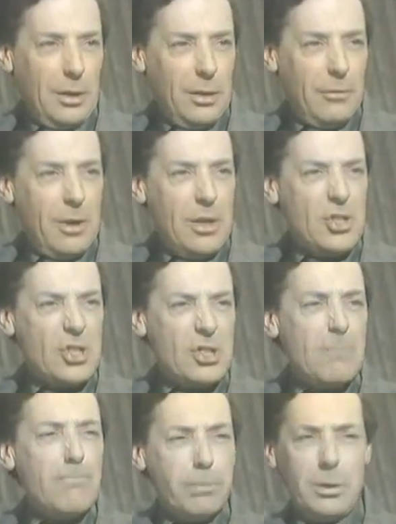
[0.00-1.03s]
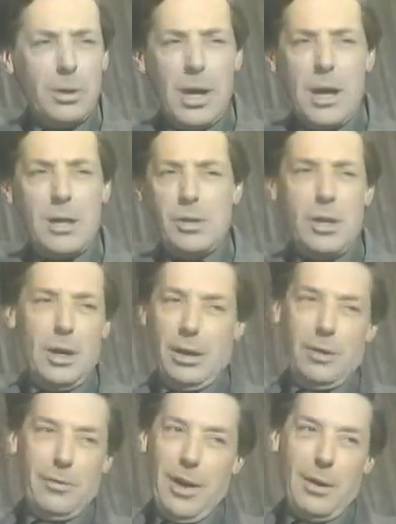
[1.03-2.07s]
a very simple idea
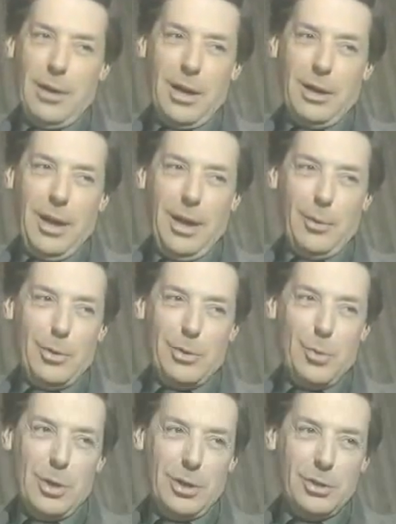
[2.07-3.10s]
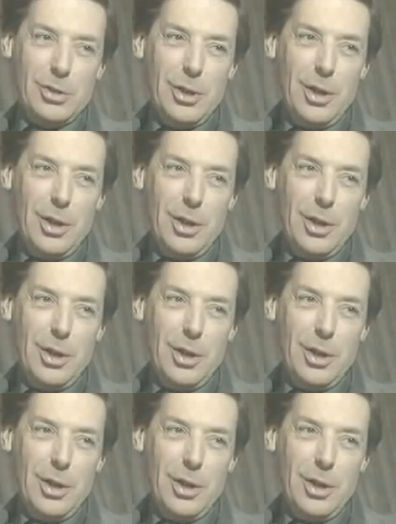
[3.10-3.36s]
of how our language worked.